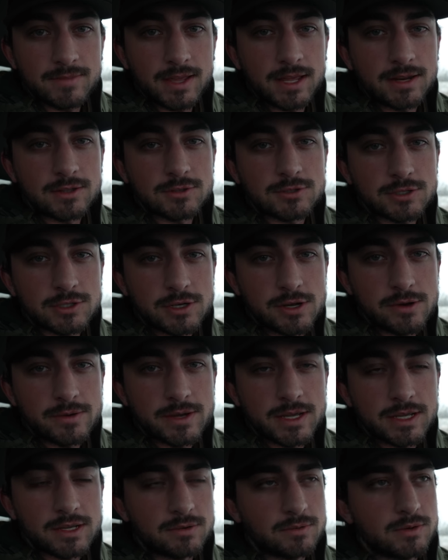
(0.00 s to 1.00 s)
It is
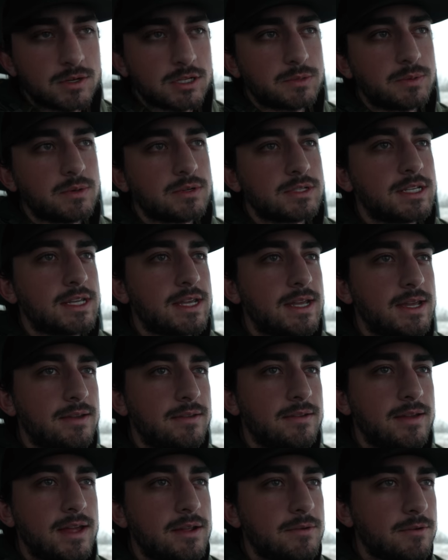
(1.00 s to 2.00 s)
snowing. We're supposed to
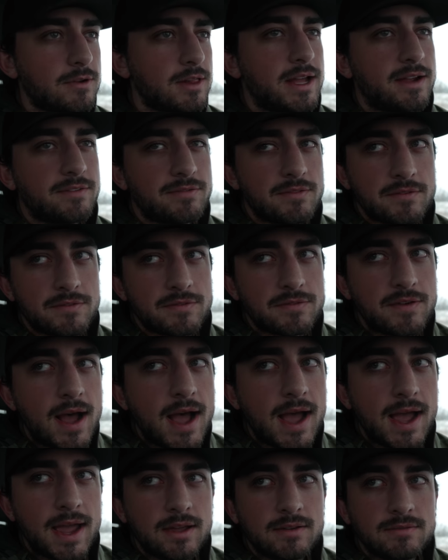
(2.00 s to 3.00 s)
get anywhere like
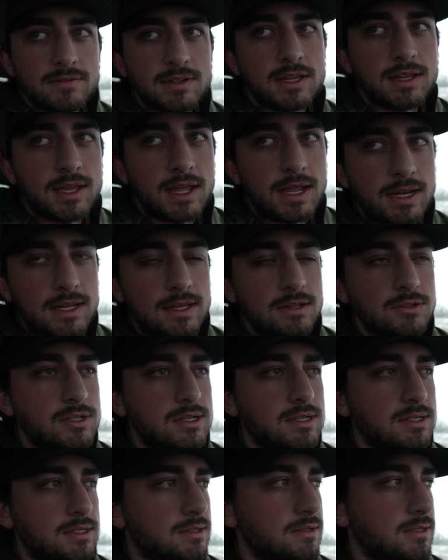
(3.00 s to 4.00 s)
five to eight
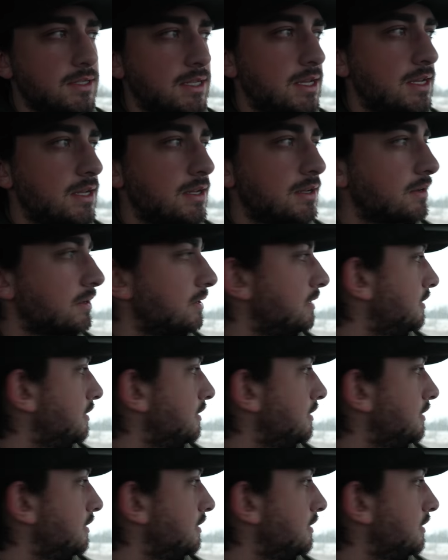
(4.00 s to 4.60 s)
inches, they're saying.